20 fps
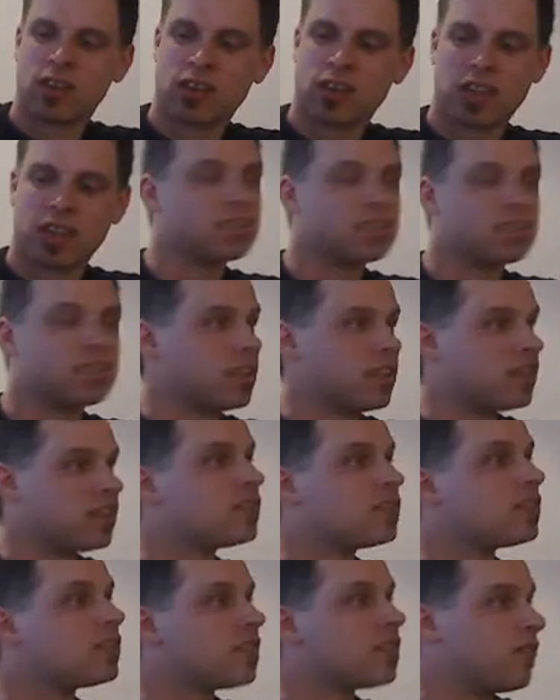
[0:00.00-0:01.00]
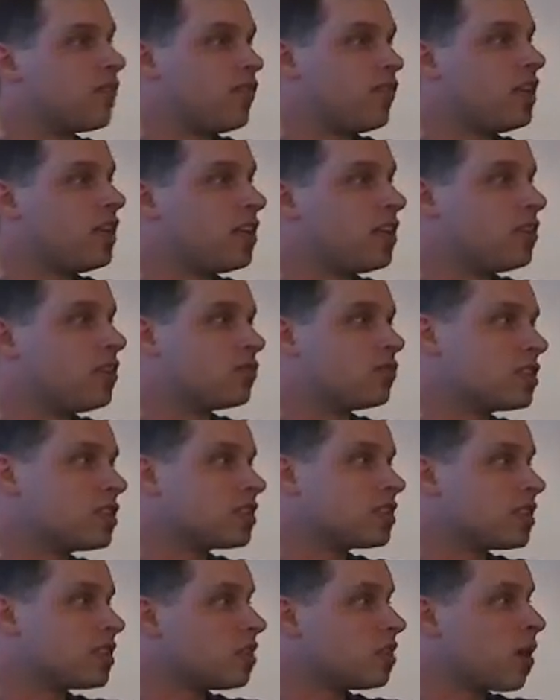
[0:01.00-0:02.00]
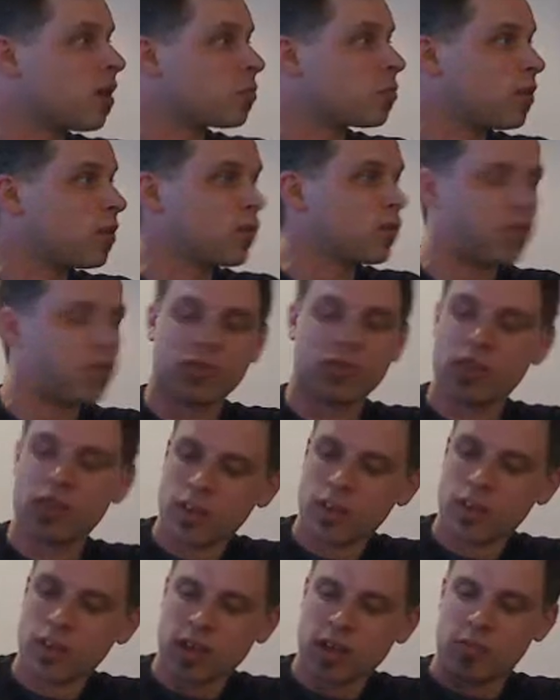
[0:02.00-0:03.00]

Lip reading: things that fit in the richly typed world through,